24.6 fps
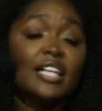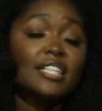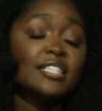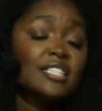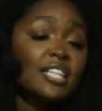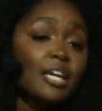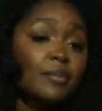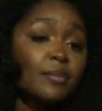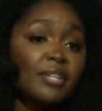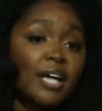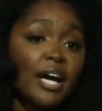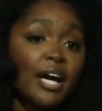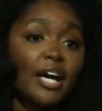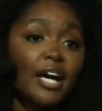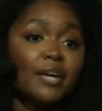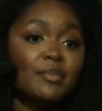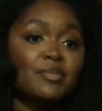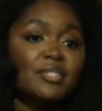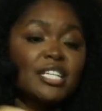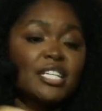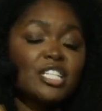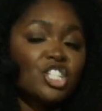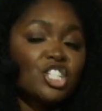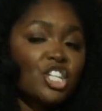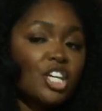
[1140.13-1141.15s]
and
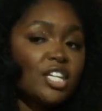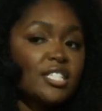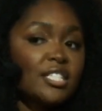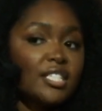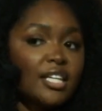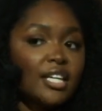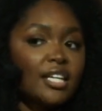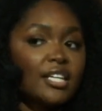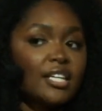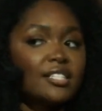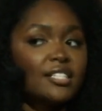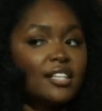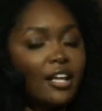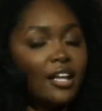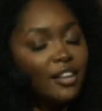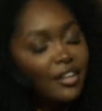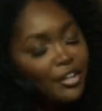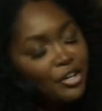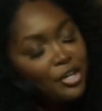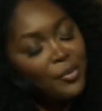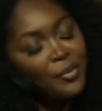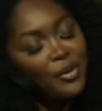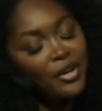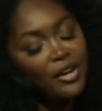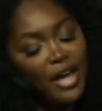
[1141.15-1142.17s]
sometimes it just needs a
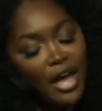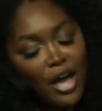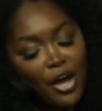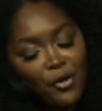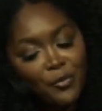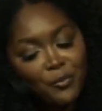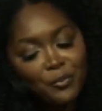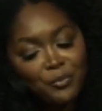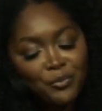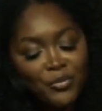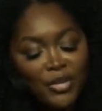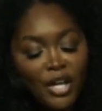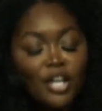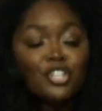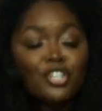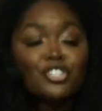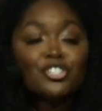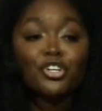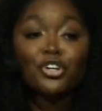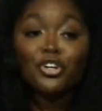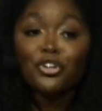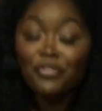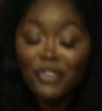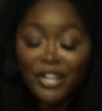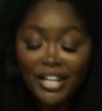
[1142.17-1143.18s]
little bit of help.
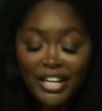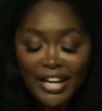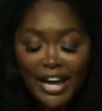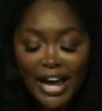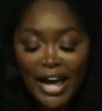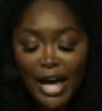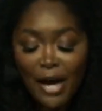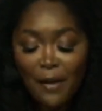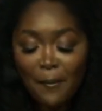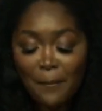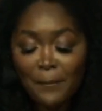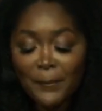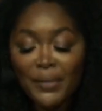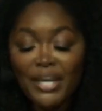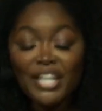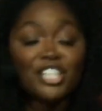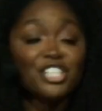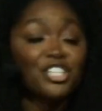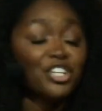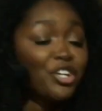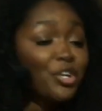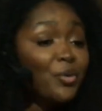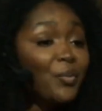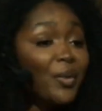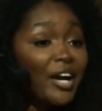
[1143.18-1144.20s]
So to recap, make
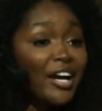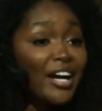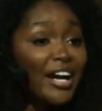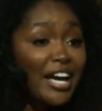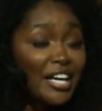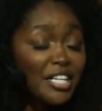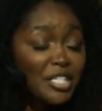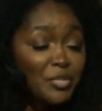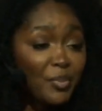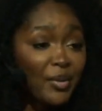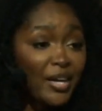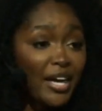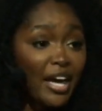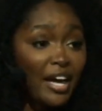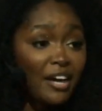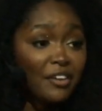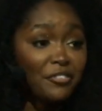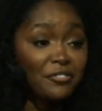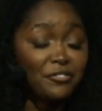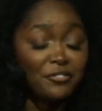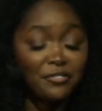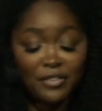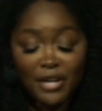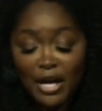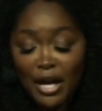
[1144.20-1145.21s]
sure you're wearing SPF.
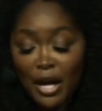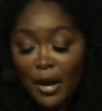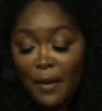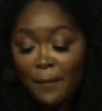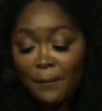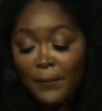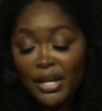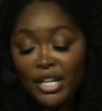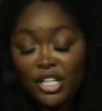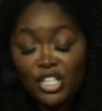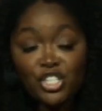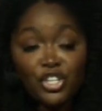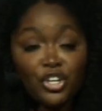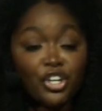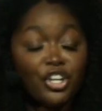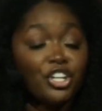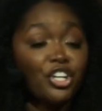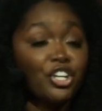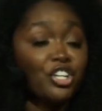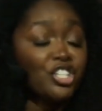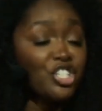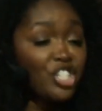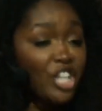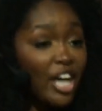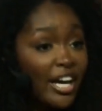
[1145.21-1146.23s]
Make sure
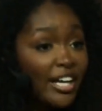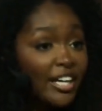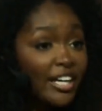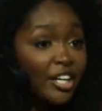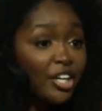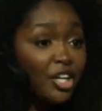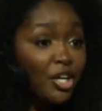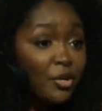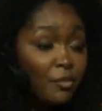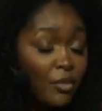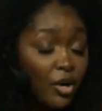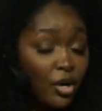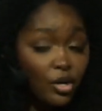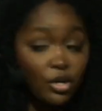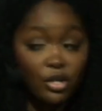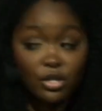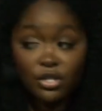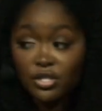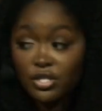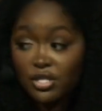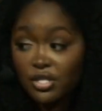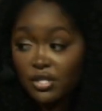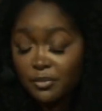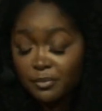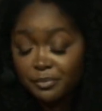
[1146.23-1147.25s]
you're checking your
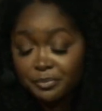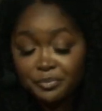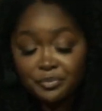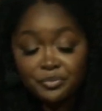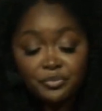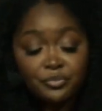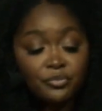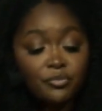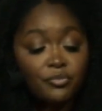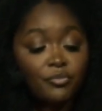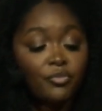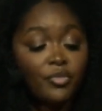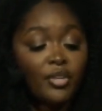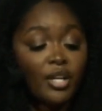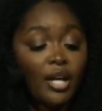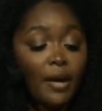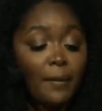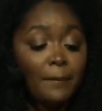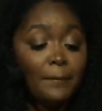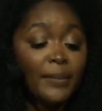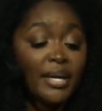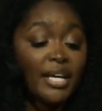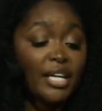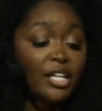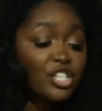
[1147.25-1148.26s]
moles.
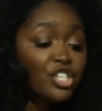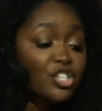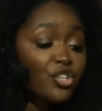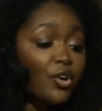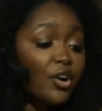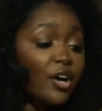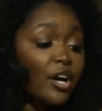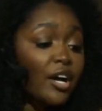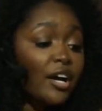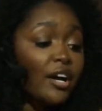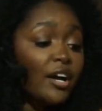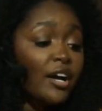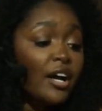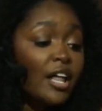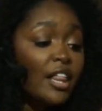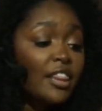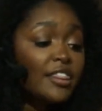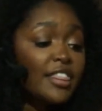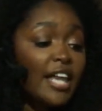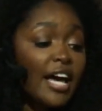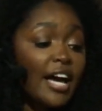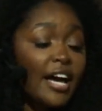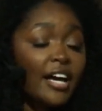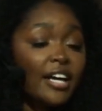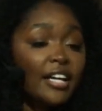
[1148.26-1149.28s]
Make sure
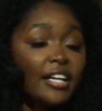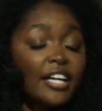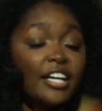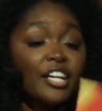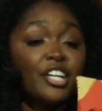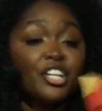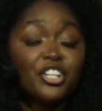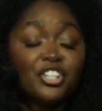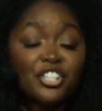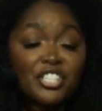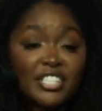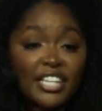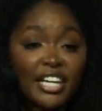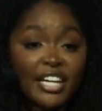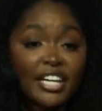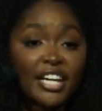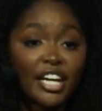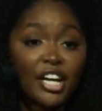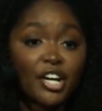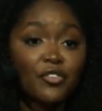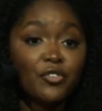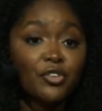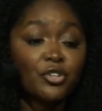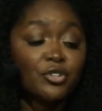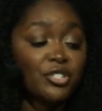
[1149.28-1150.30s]
that in your
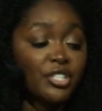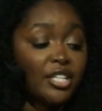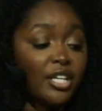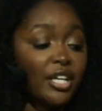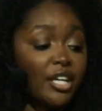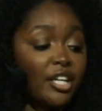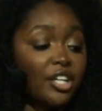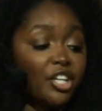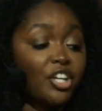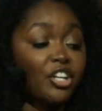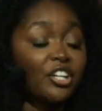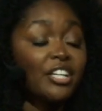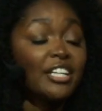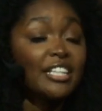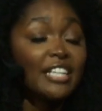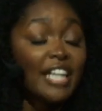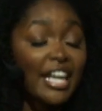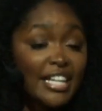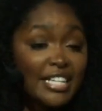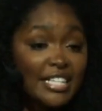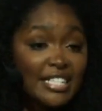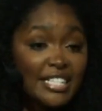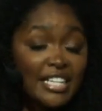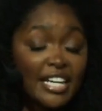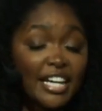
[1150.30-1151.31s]
skincare routine, you're
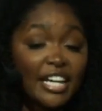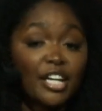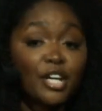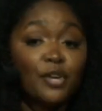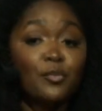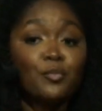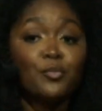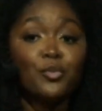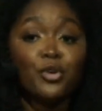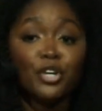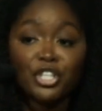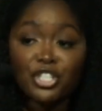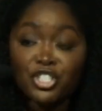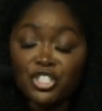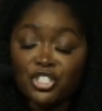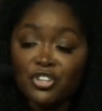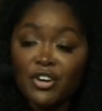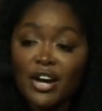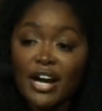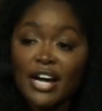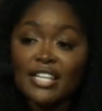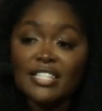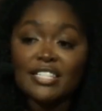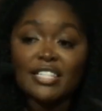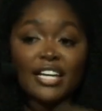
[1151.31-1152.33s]
cleansing,
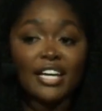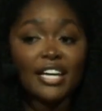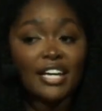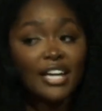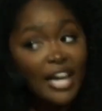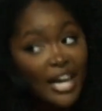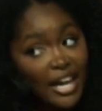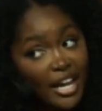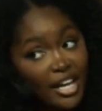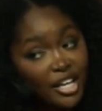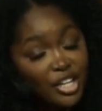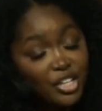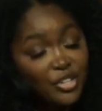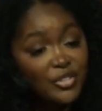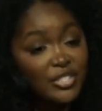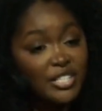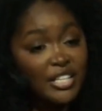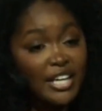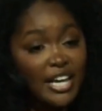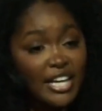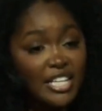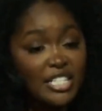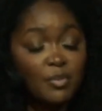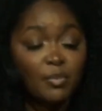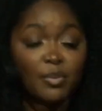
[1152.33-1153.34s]
moisturizing, and
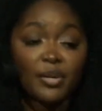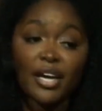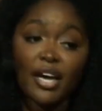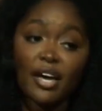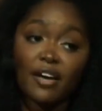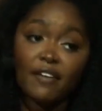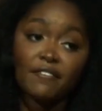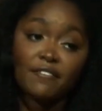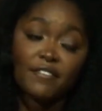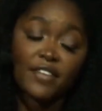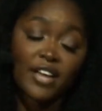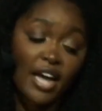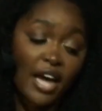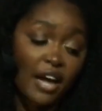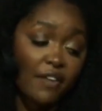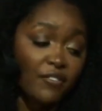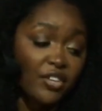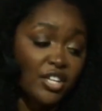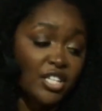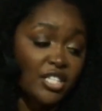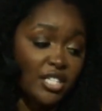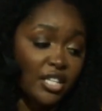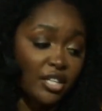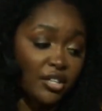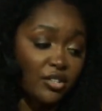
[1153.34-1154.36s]
using SPF
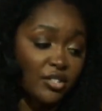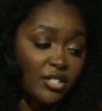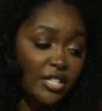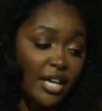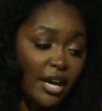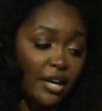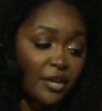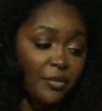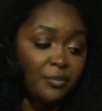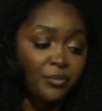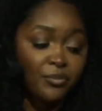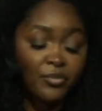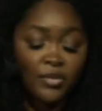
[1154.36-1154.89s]
every single day.